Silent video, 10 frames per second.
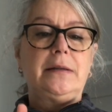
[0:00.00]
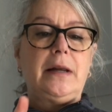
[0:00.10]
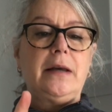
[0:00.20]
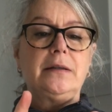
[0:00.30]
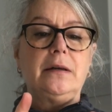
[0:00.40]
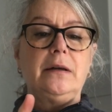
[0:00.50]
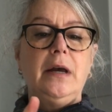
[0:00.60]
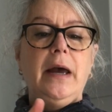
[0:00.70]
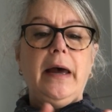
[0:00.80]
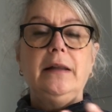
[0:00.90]
It has a
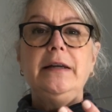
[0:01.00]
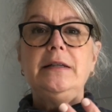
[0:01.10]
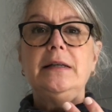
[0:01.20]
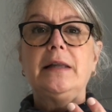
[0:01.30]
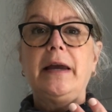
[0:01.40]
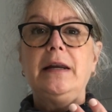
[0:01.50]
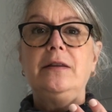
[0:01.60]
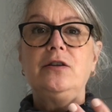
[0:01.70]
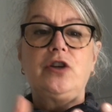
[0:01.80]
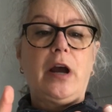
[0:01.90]
LED light in the
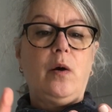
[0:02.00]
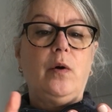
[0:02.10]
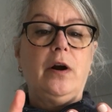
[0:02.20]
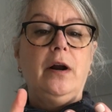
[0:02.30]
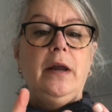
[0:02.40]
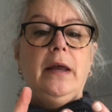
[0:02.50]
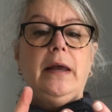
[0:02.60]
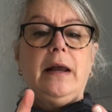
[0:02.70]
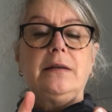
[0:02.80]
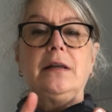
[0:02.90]
shower, it has